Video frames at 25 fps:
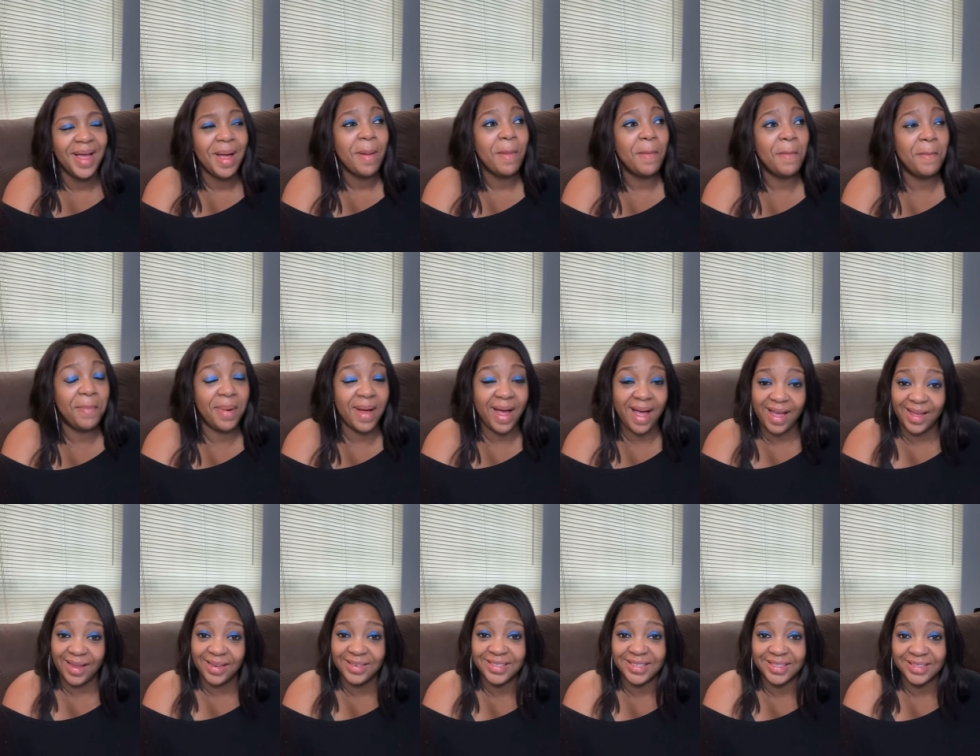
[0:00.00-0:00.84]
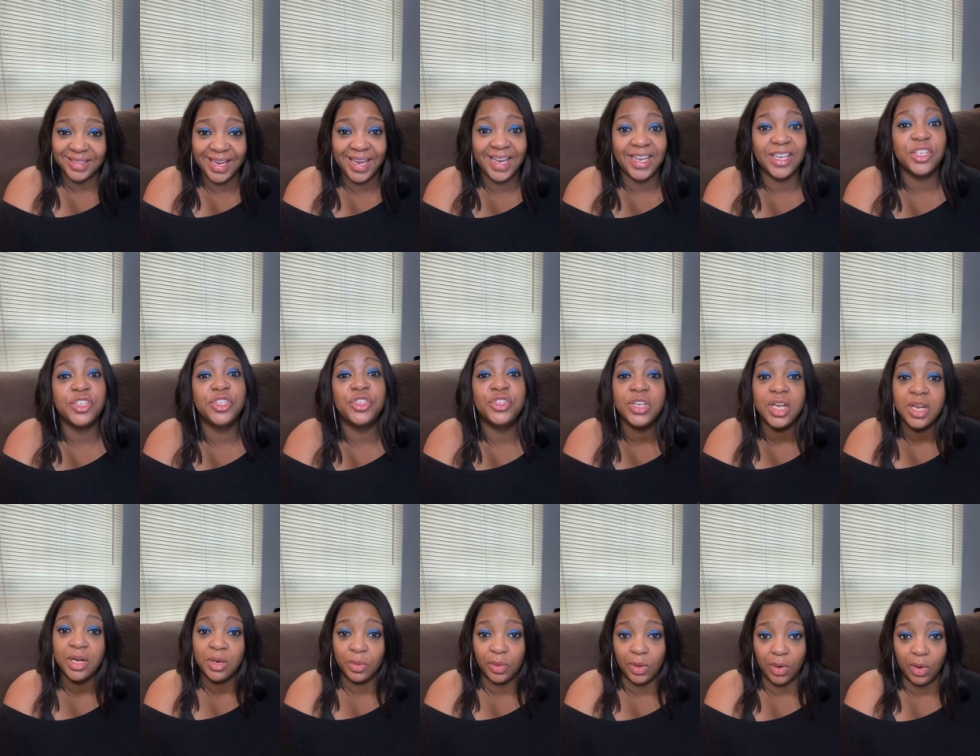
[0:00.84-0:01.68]
but in
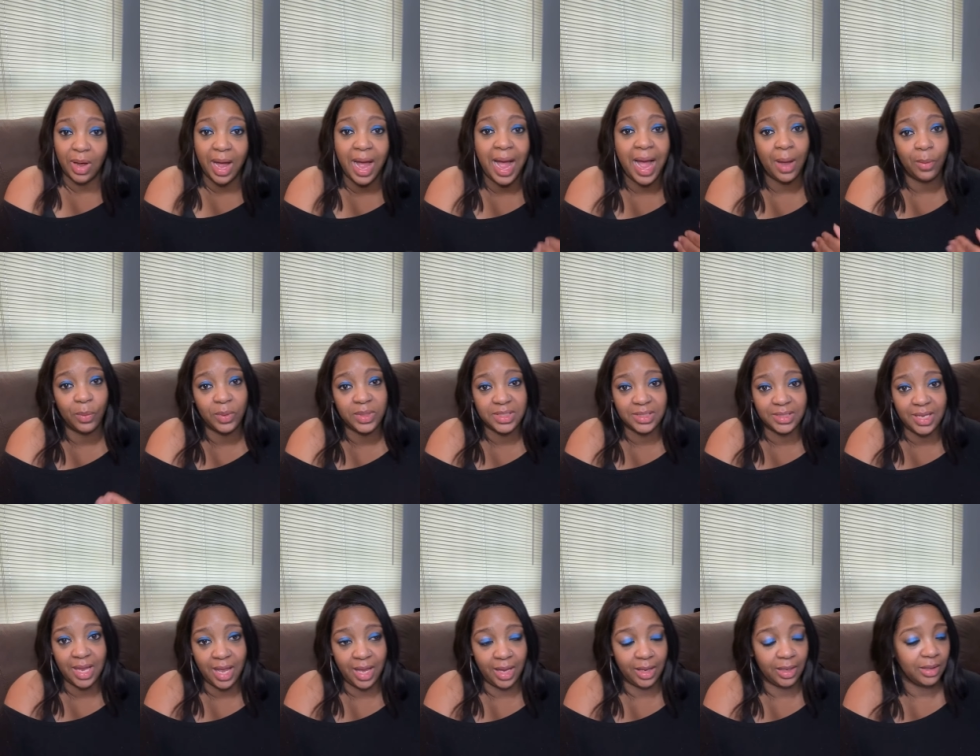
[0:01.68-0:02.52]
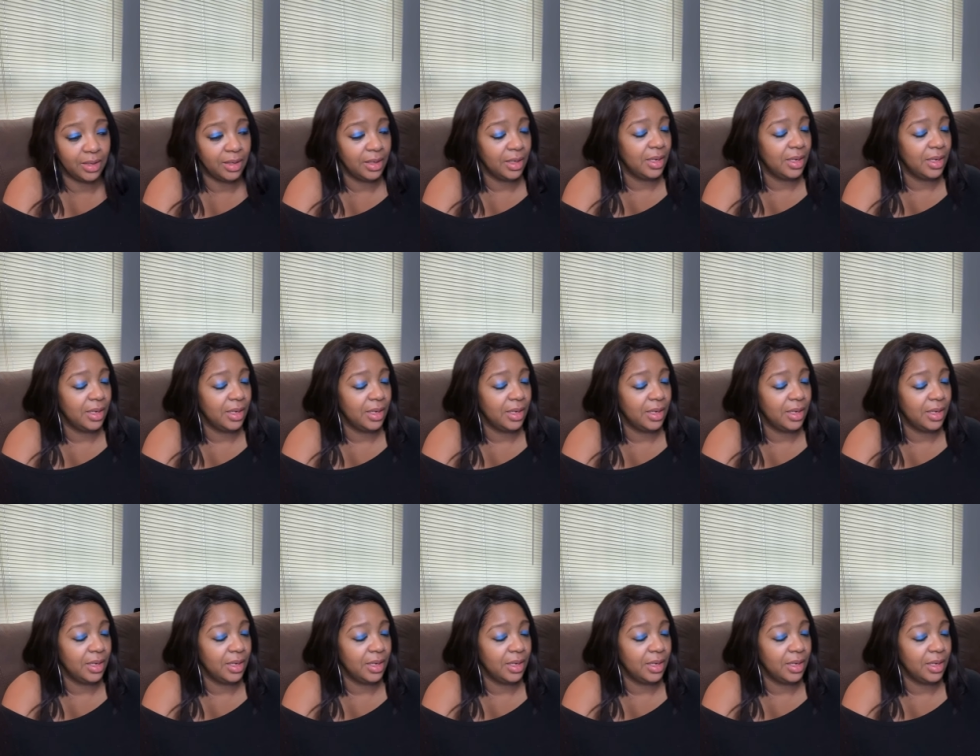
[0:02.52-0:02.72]
general, I would say